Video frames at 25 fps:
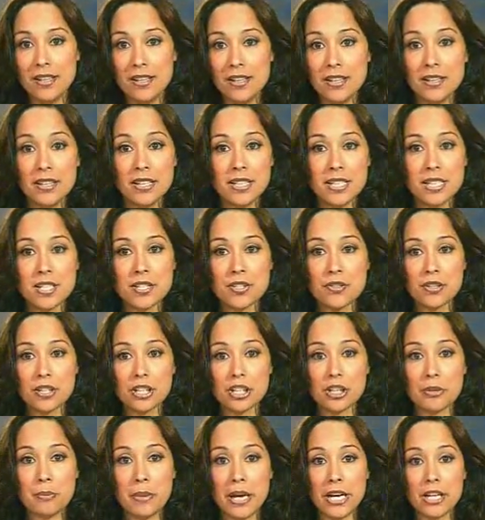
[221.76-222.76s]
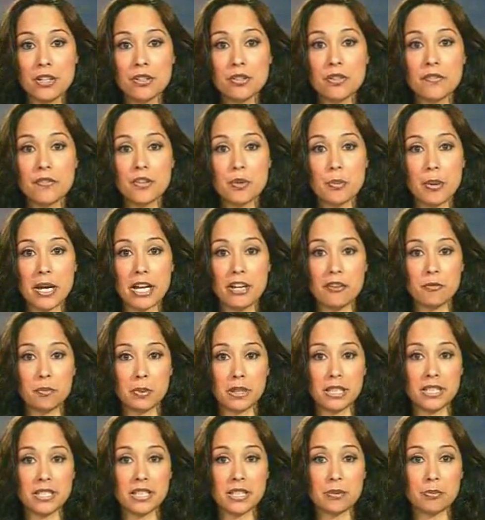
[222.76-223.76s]
The District Commander of the Bay of
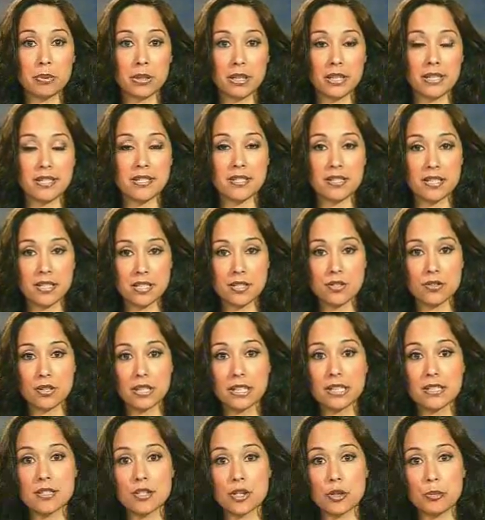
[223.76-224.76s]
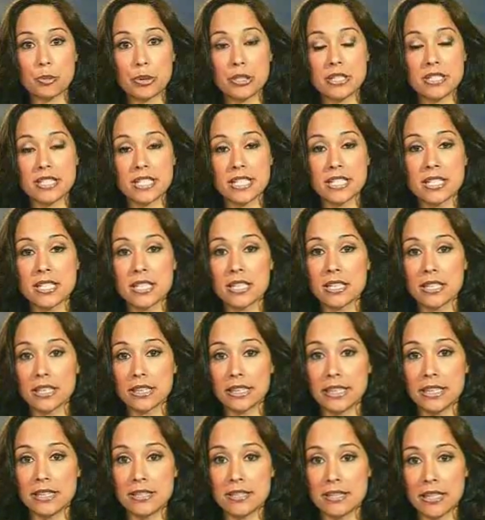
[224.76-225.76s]
Plenty Police District, Superintendent
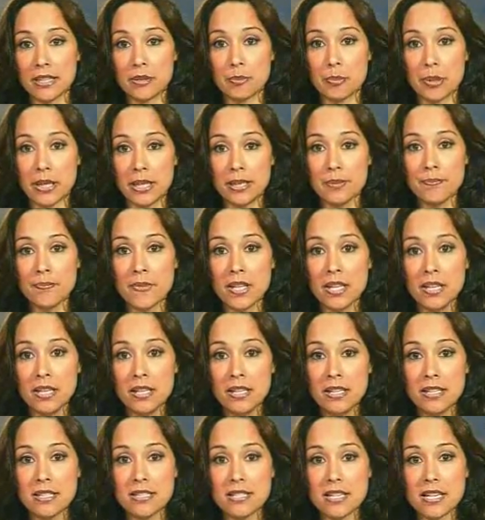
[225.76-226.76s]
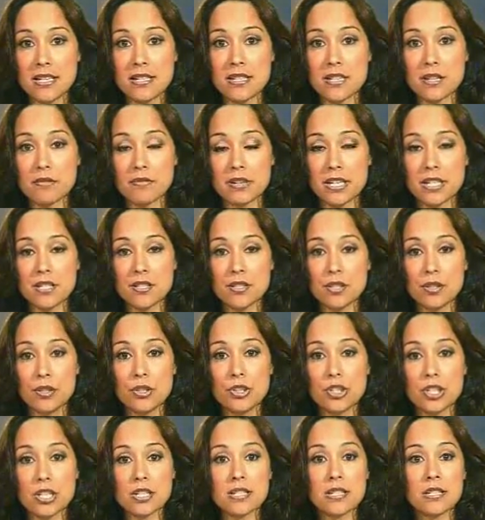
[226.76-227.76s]
Glenn Dunbar, says the
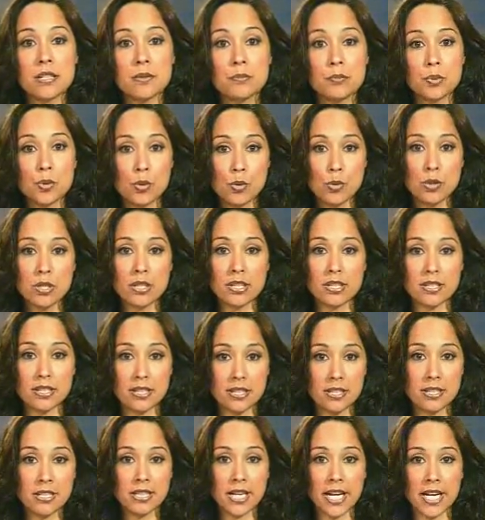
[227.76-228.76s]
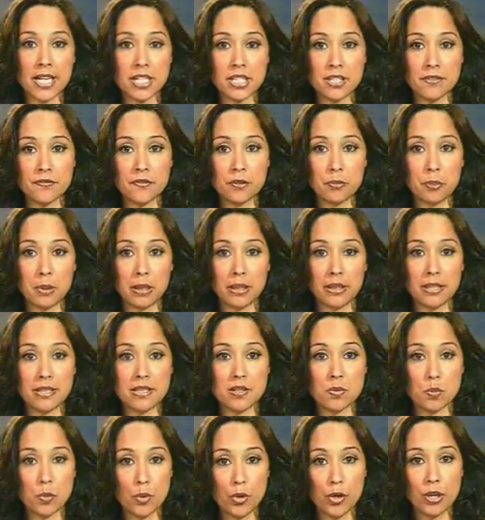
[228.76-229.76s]
research is an important indicator for
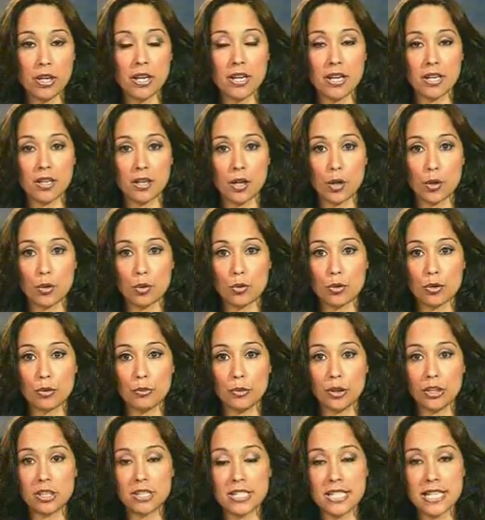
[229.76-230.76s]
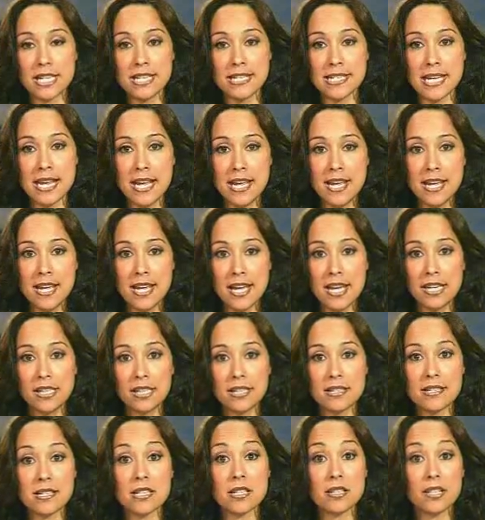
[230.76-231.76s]
police working in local communities and
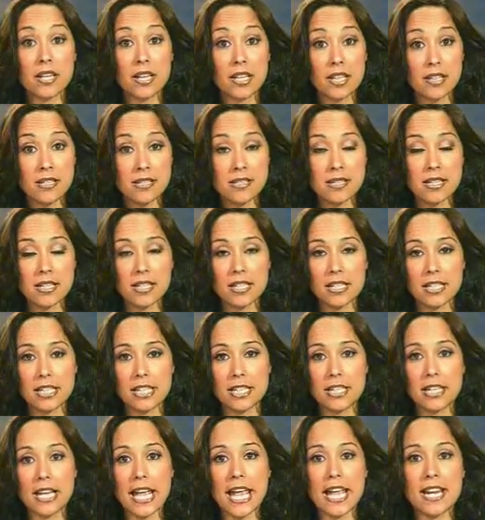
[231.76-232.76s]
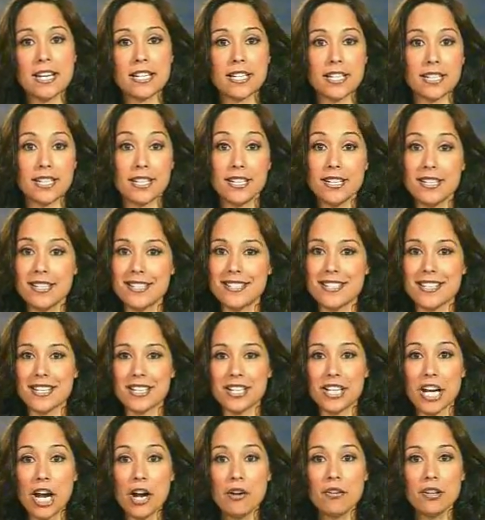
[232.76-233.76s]
it is
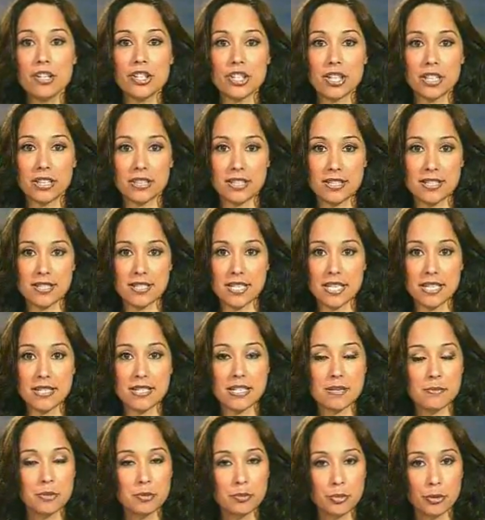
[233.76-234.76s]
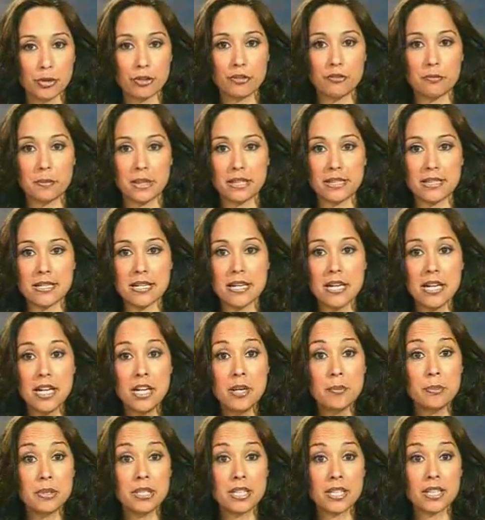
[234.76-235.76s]
encouraging to see some improvements,
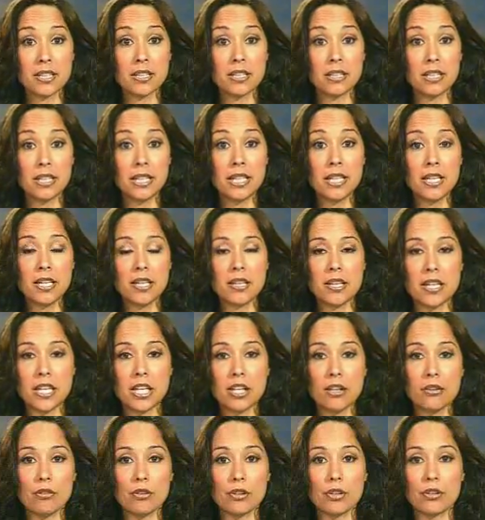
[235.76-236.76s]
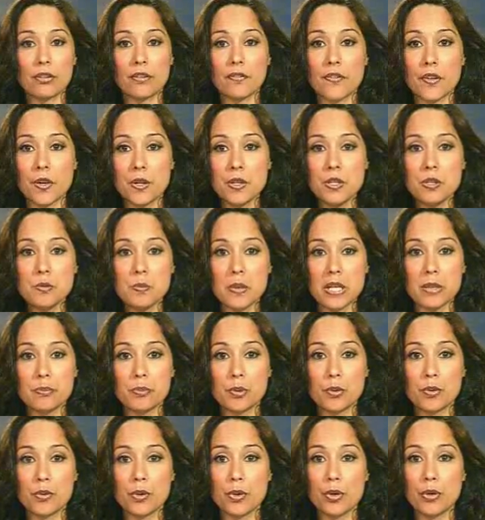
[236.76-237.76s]
particularly in the area of those
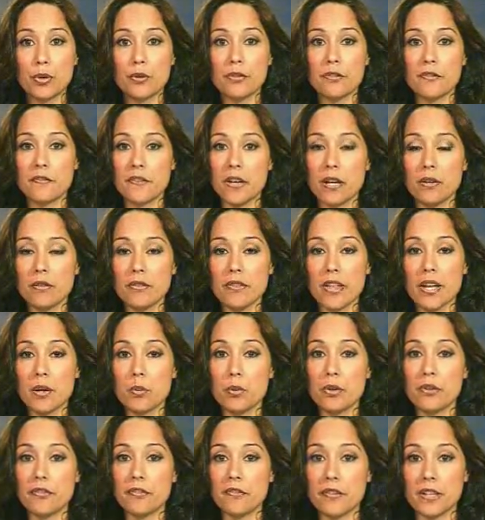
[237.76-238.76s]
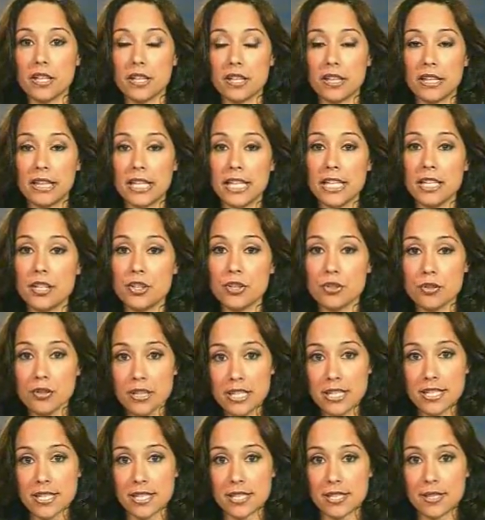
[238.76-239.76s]
people who felt they were fairly
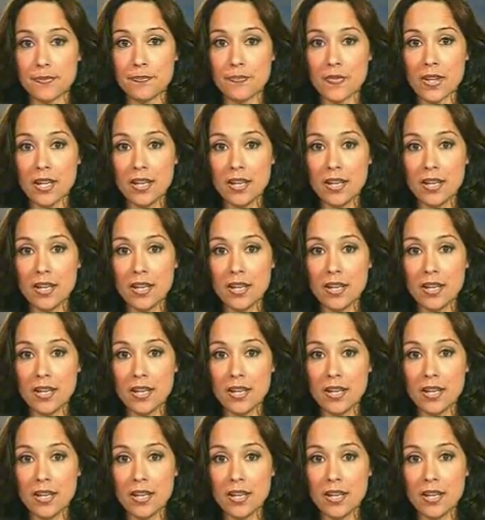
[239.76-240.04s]
treated.